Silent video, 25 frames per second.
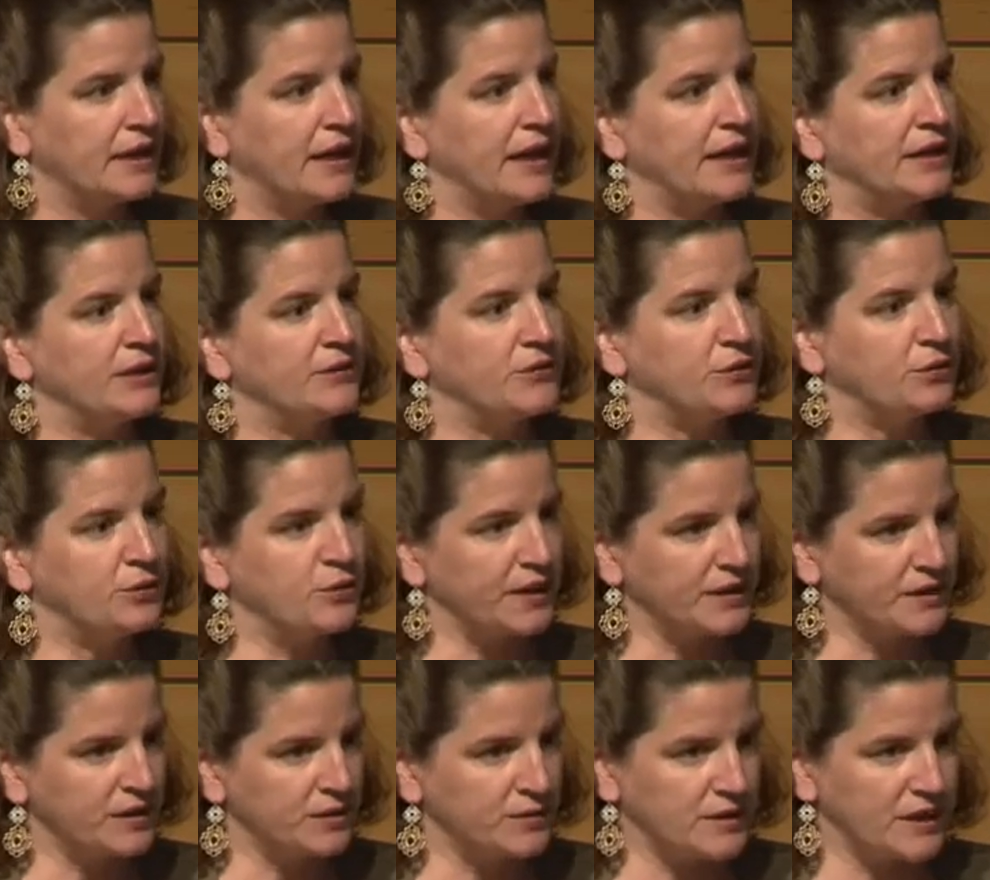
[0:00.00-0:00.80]
And if you
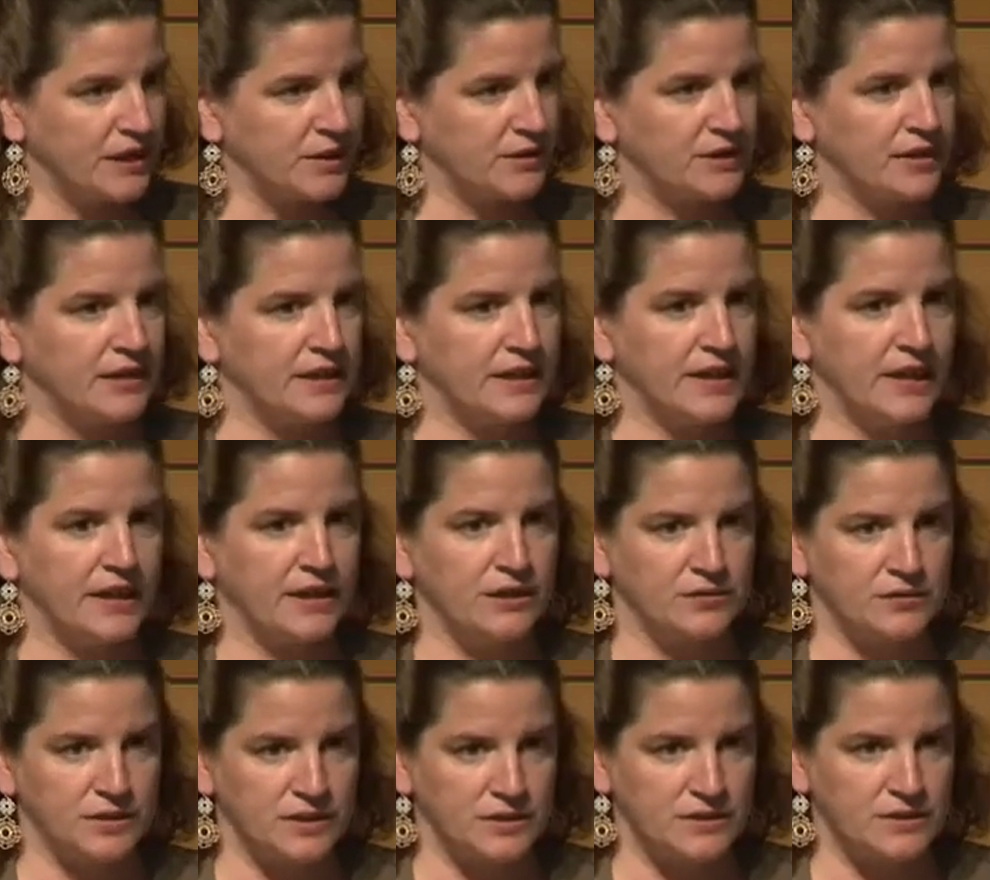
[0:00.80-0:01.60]
write them down and at the
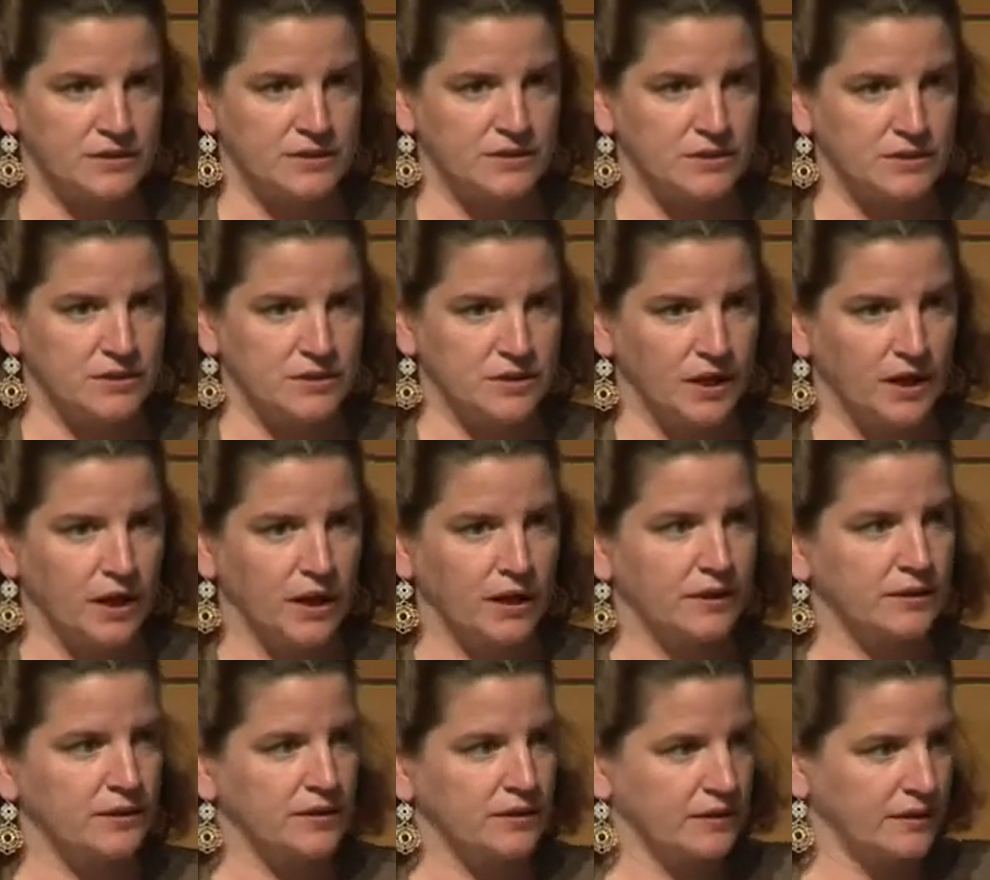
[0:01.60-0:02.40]
end of each
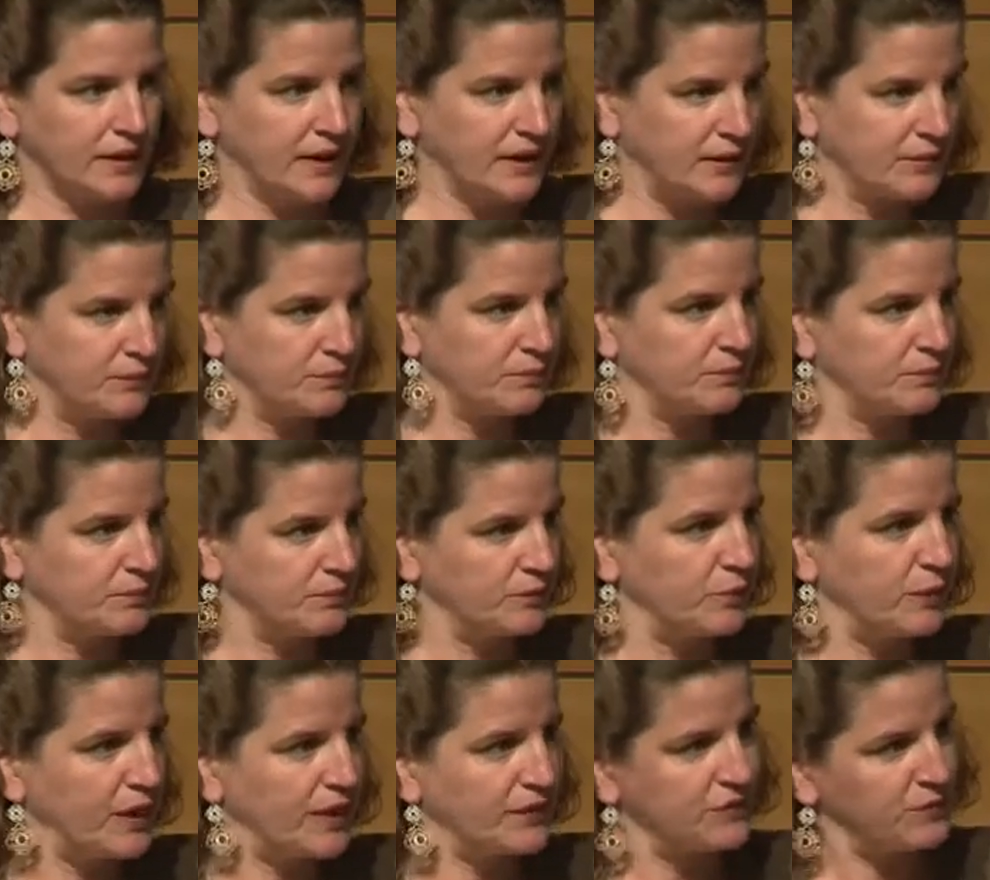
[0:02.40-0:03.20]
talk, kind of
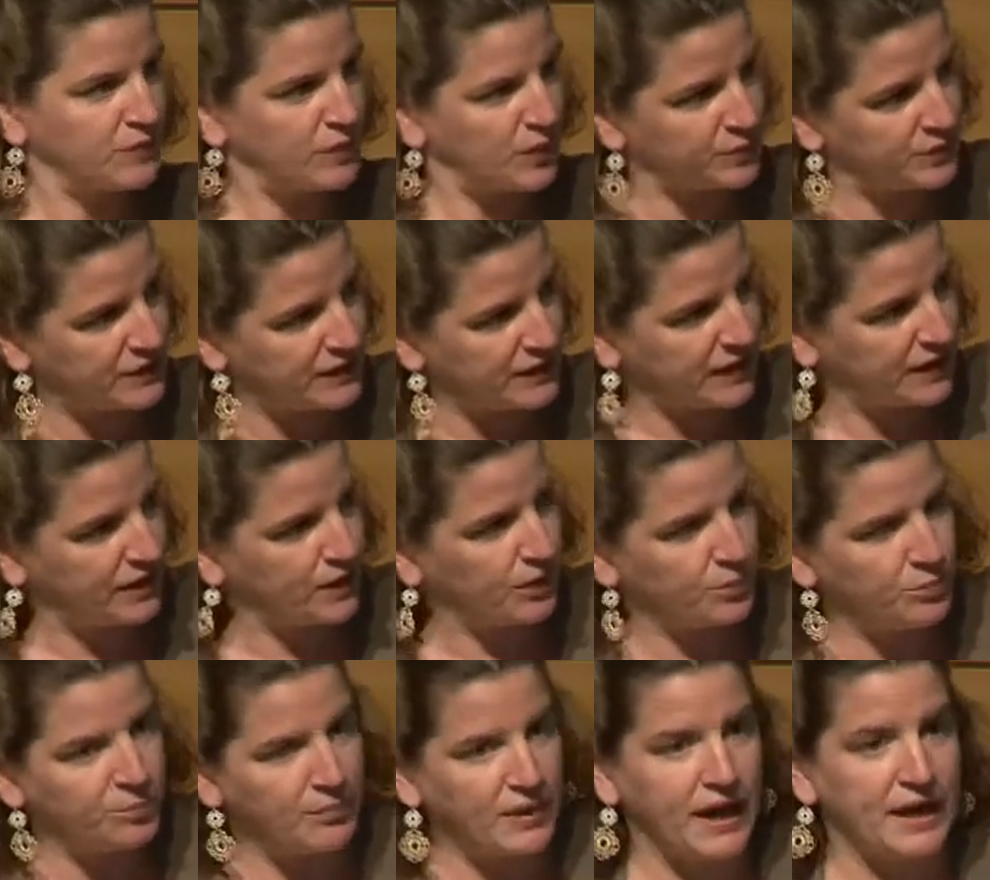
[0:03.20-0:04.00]
wave them up in the
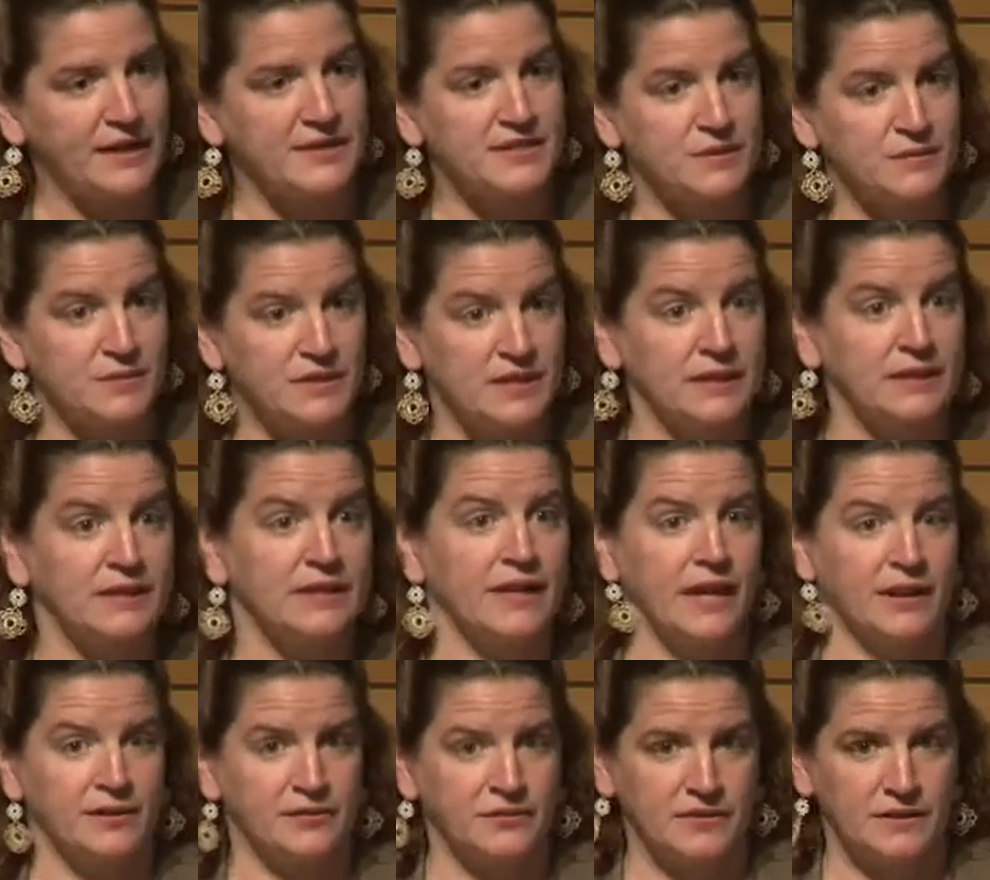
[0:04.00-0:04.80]
air, pass them to the
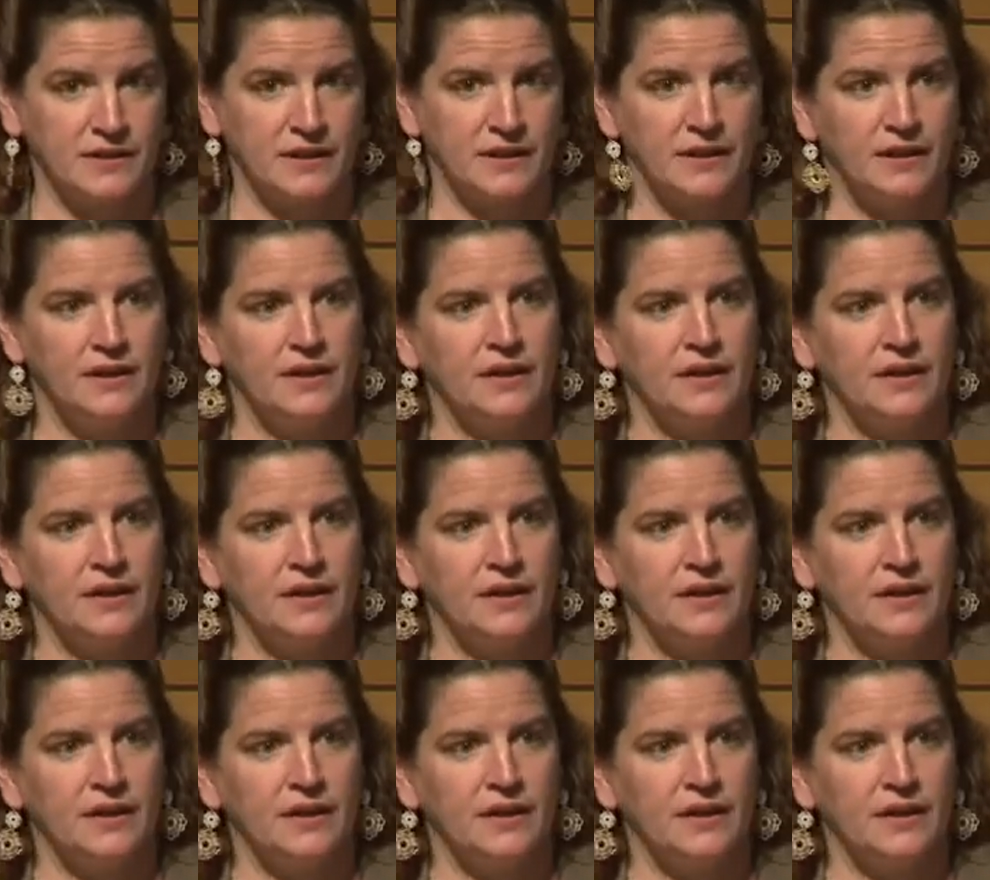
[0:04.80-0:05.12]
left,